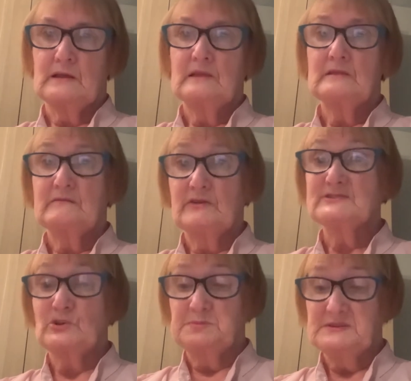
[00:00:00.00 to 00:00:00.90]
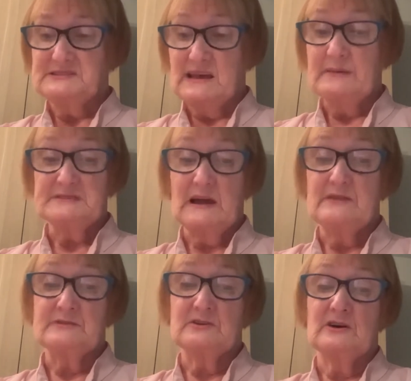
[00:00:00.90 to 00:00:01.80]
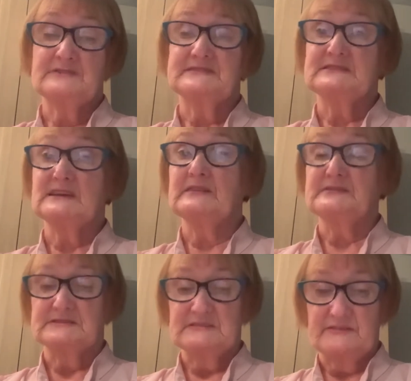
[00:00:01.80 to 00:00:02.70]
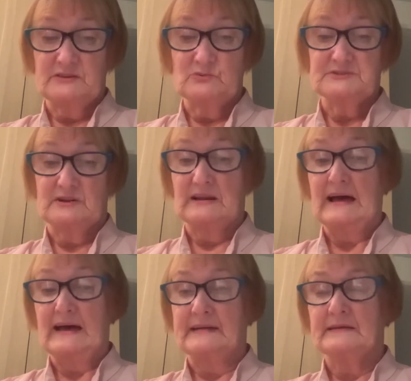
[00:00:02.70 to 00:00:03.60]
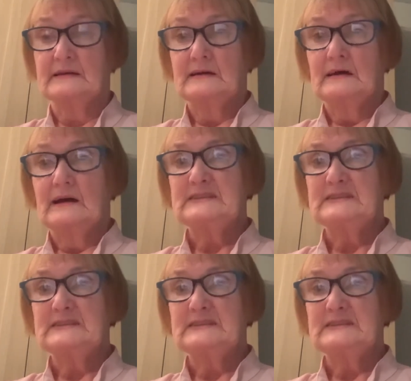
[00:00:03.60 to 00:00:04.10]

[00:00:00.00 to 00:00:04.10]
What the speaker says: The first couple of times I recorded services for use online, I